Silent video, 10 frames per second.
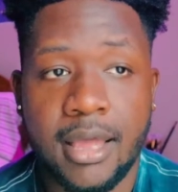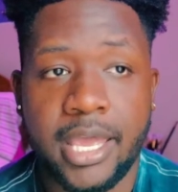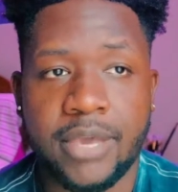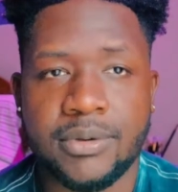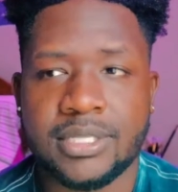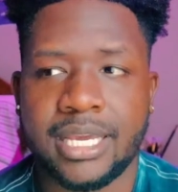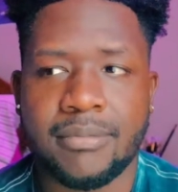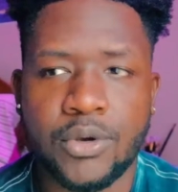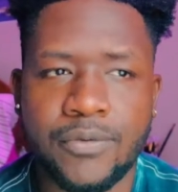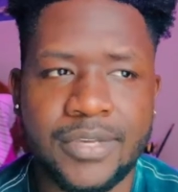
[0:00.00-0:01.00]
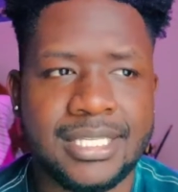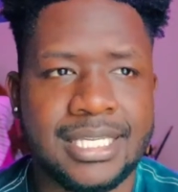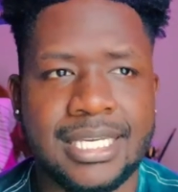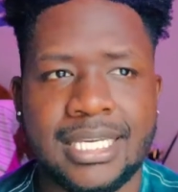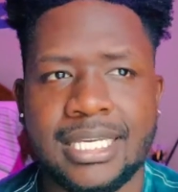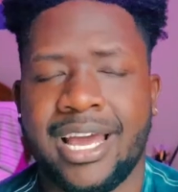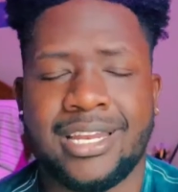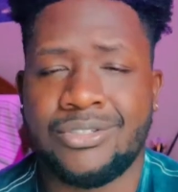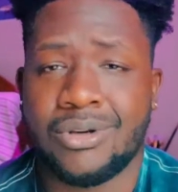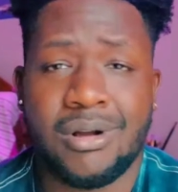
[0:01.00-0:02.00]
It was like movie scene. I had
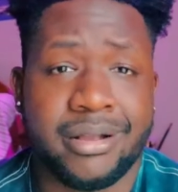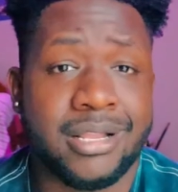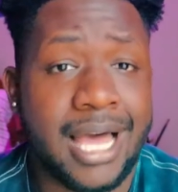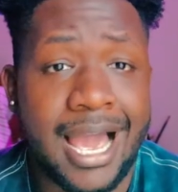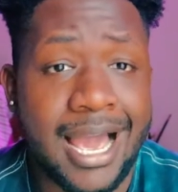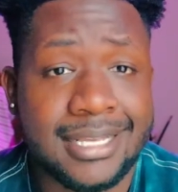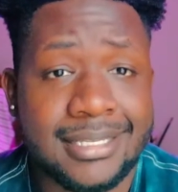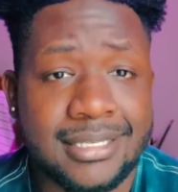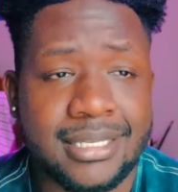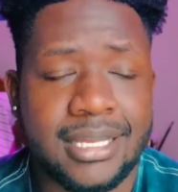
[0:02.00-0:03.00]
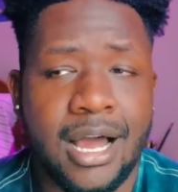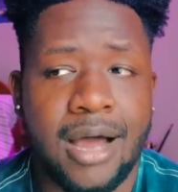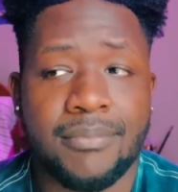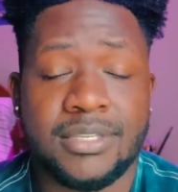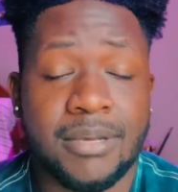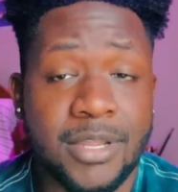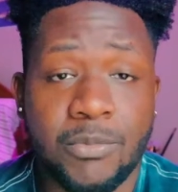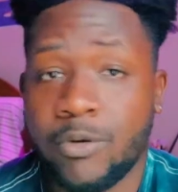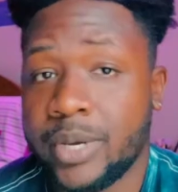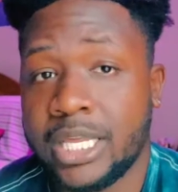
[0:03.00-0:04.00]
to draw a glass. Some of them
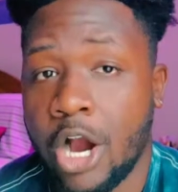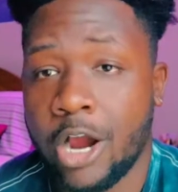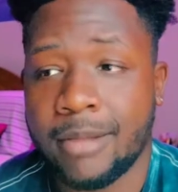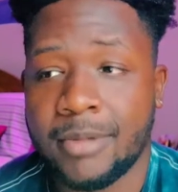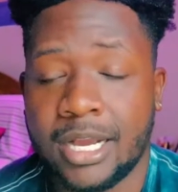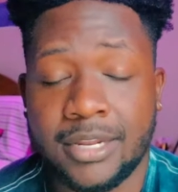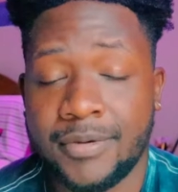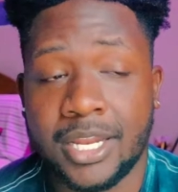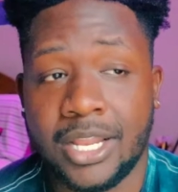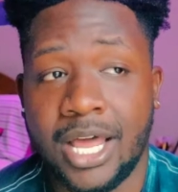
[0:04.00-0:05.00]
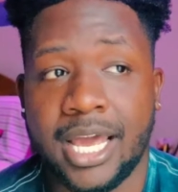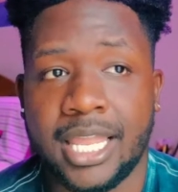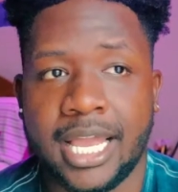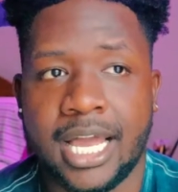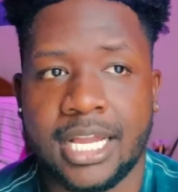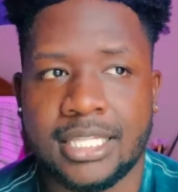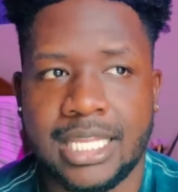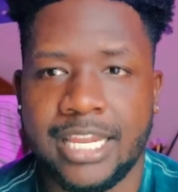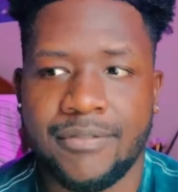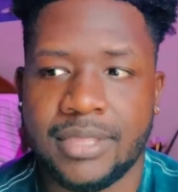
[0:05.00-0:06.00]
were really hard, I'm not even gonna lie. Like I
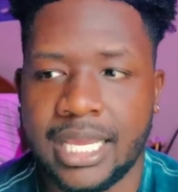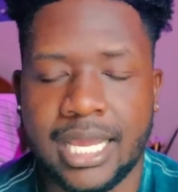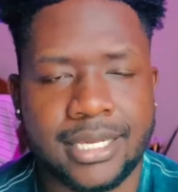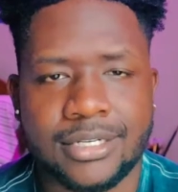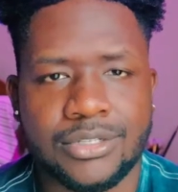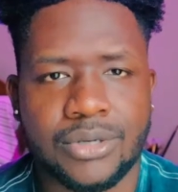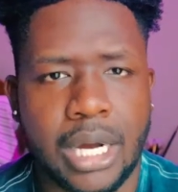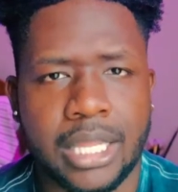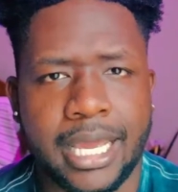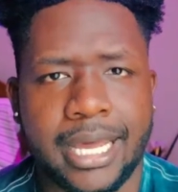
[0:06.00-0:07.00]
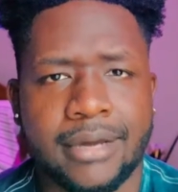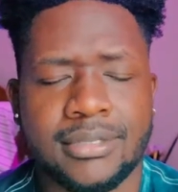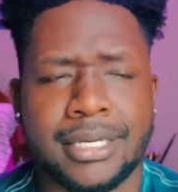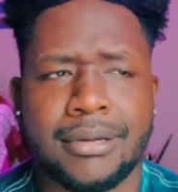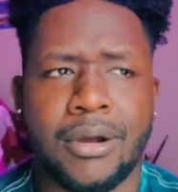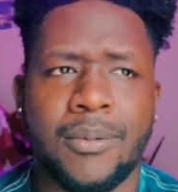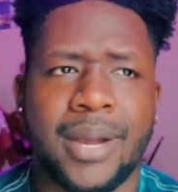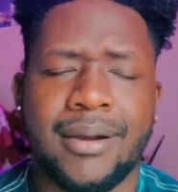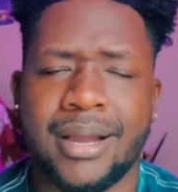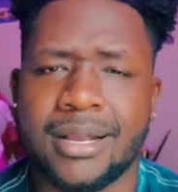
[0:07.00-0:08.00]
didn't even think I could draw that. I was like, oh
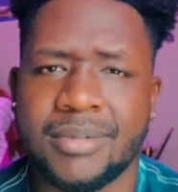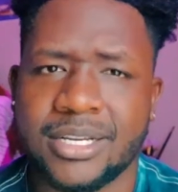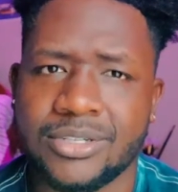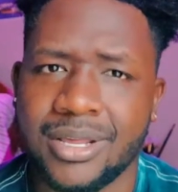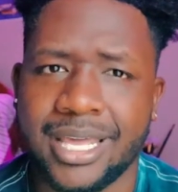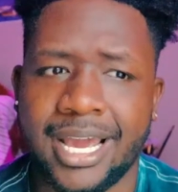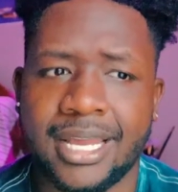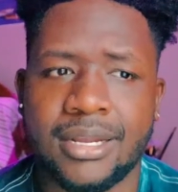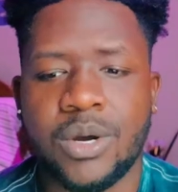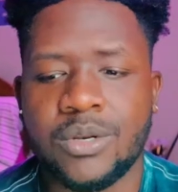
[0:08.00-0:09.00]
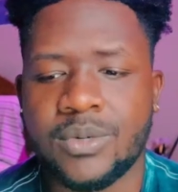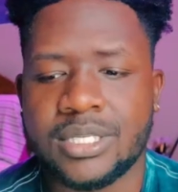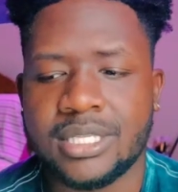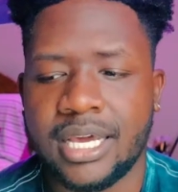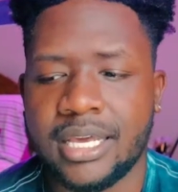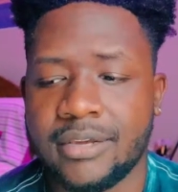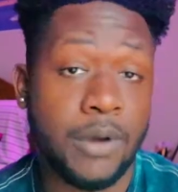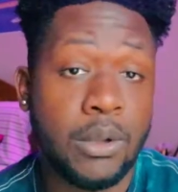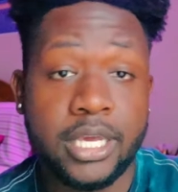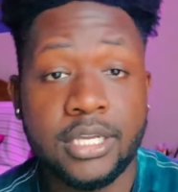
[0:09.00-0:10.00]
wow, how can I draw that? One was like
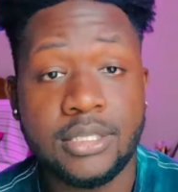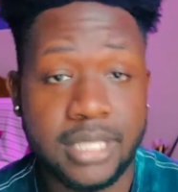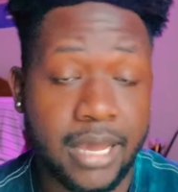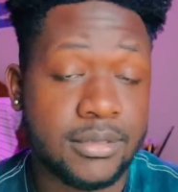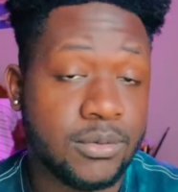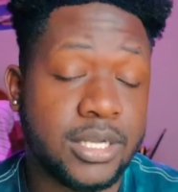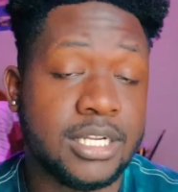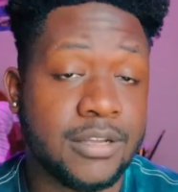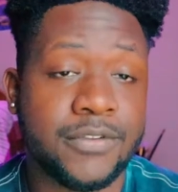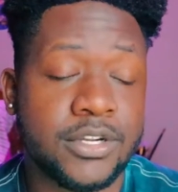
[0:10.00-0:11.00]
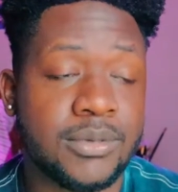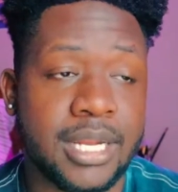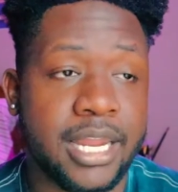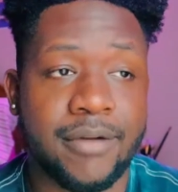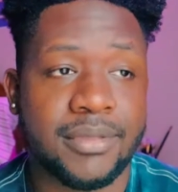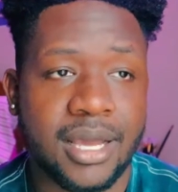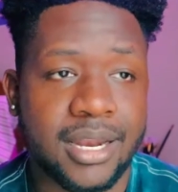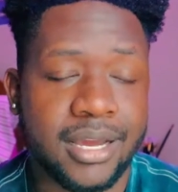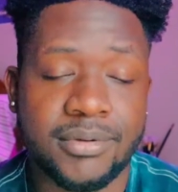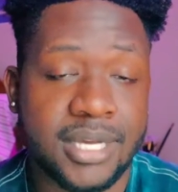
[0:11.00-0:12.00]
foliage. That was one in the first one. I never
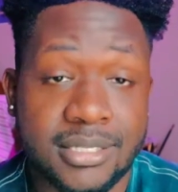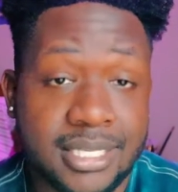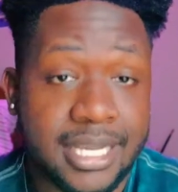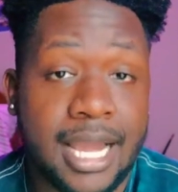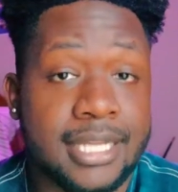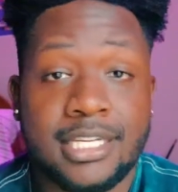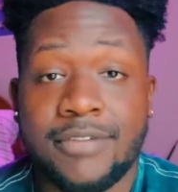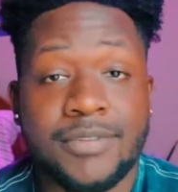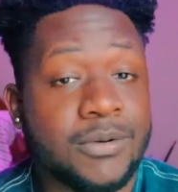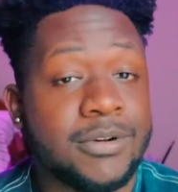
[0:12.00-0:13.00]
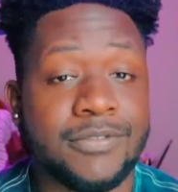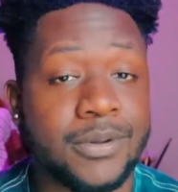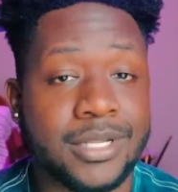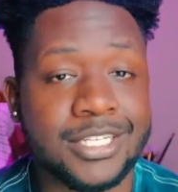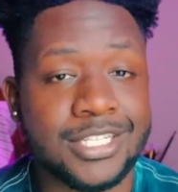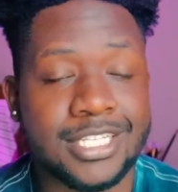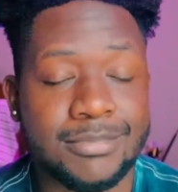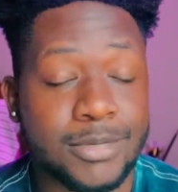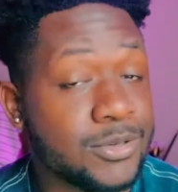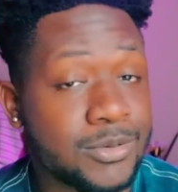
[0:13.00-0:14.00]
thought, I was like, I didn't even know what foliage is,
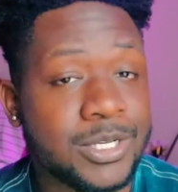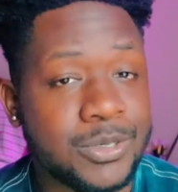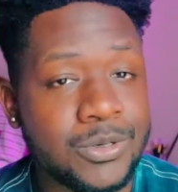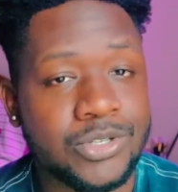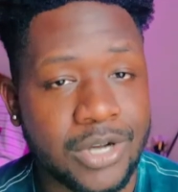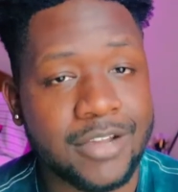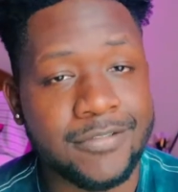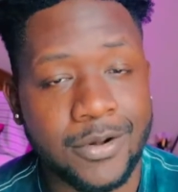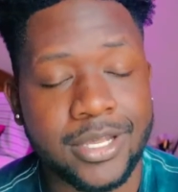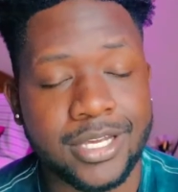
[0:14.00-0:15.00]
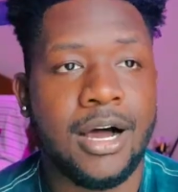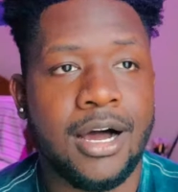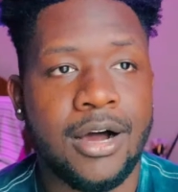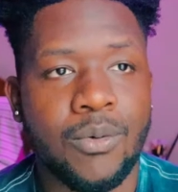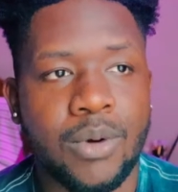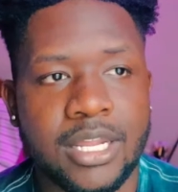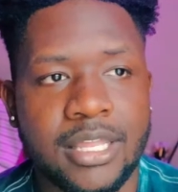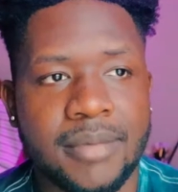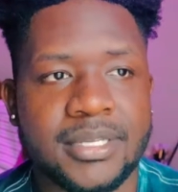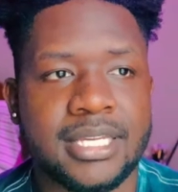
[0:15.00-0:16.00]
but it was really cool drawing foliage. One of
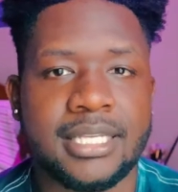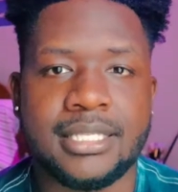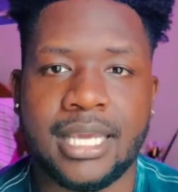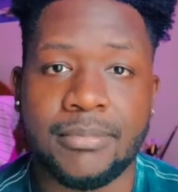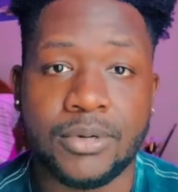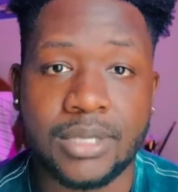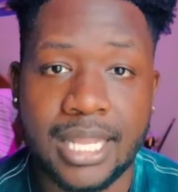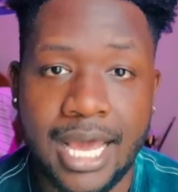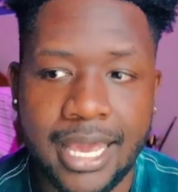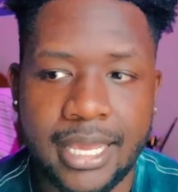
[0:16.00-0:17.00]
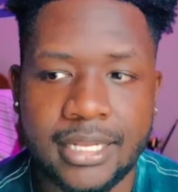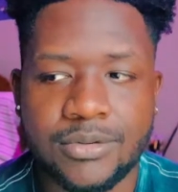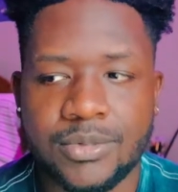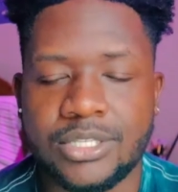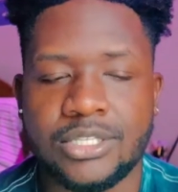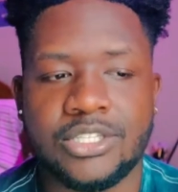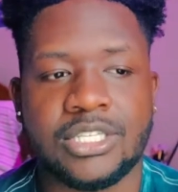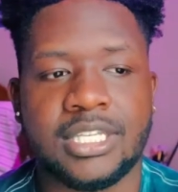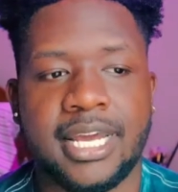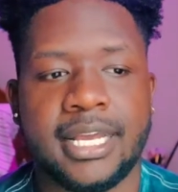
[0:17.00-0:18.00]
them is like dampled light, which is
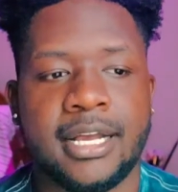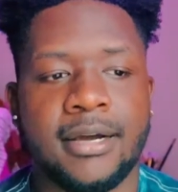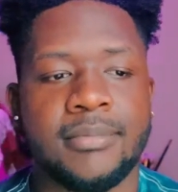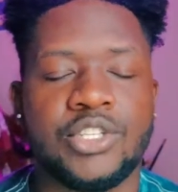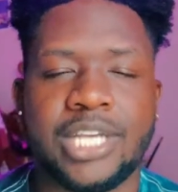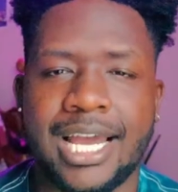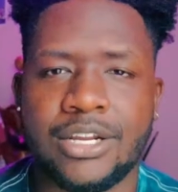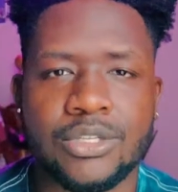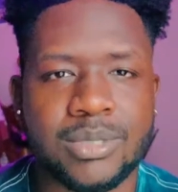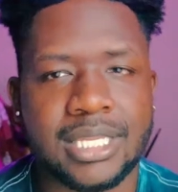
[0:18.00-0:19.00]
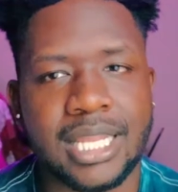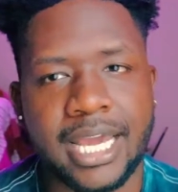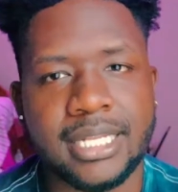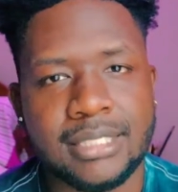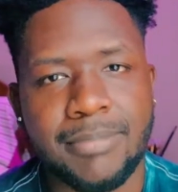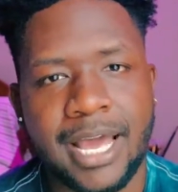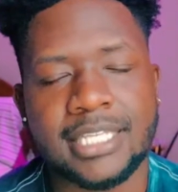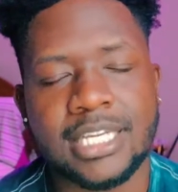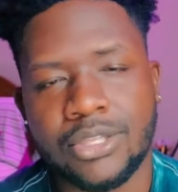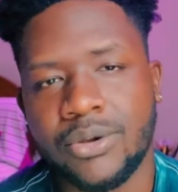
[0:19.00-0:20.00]
just like shadows with lights
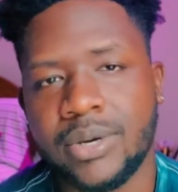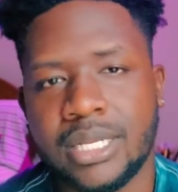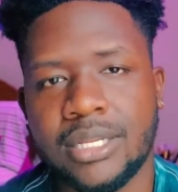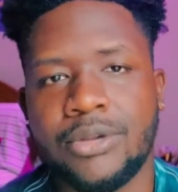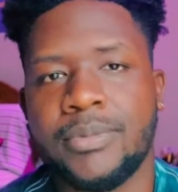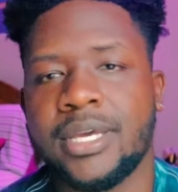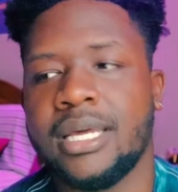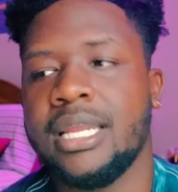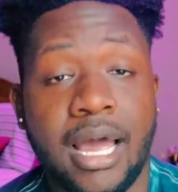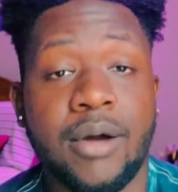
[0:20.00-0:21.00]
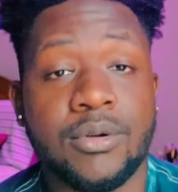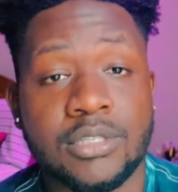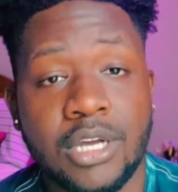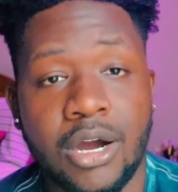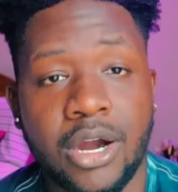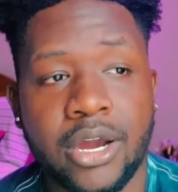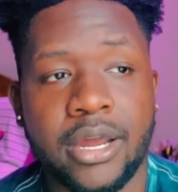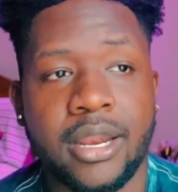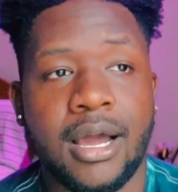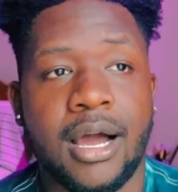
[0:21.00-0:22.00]
passing through it a little bit. That one was hard.